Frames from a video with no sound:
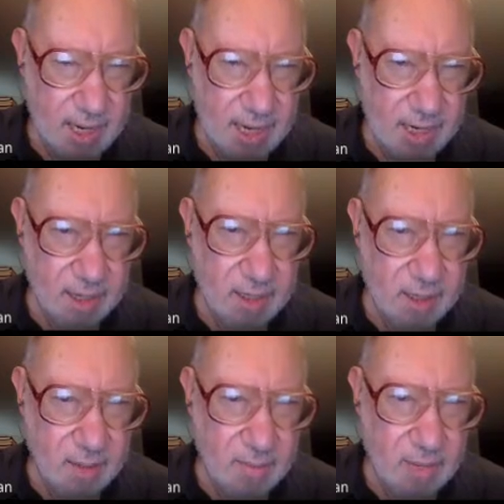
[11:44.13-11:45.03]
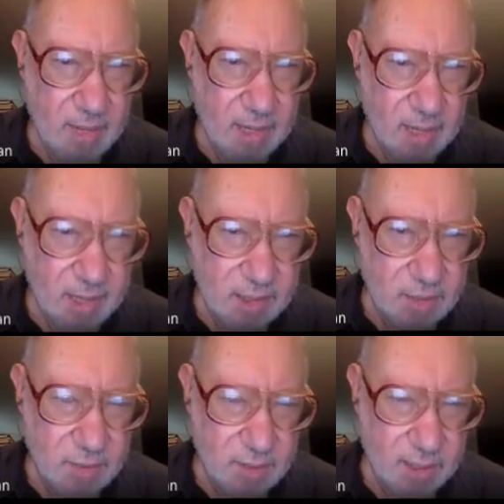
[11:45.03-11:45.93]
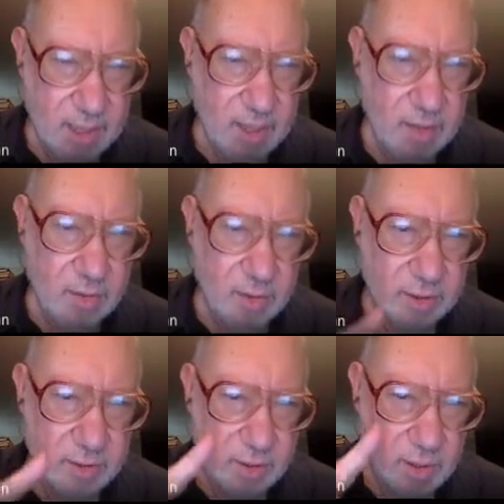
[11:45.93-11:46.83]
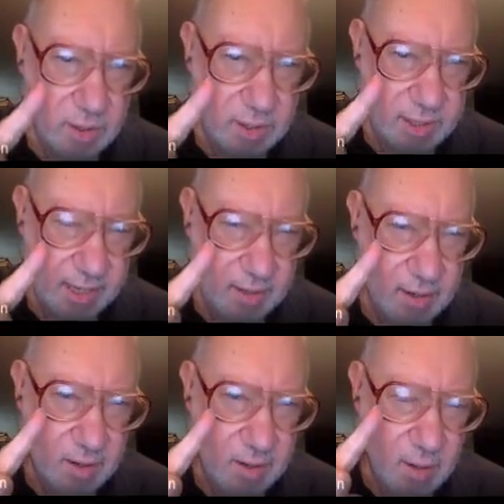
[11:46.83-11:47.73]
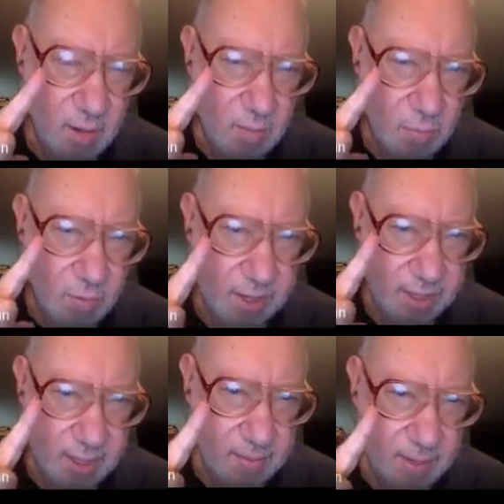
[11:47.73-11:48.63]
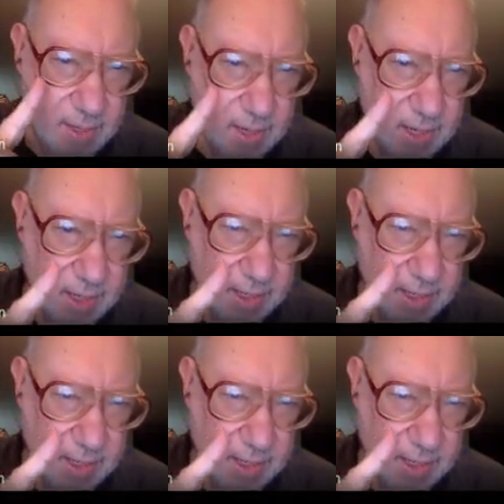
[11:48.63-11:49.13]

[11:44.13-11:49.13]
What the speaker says: And consequently, you can take a point on the knot